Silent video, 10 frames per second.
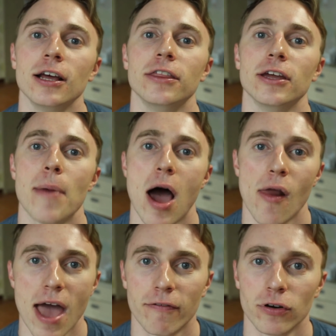the amount
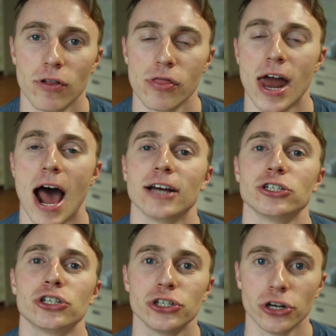of effort that I
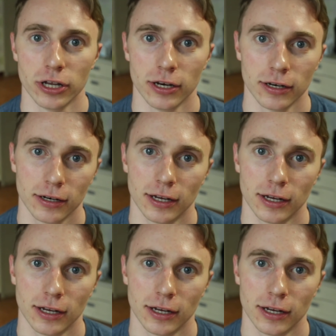should.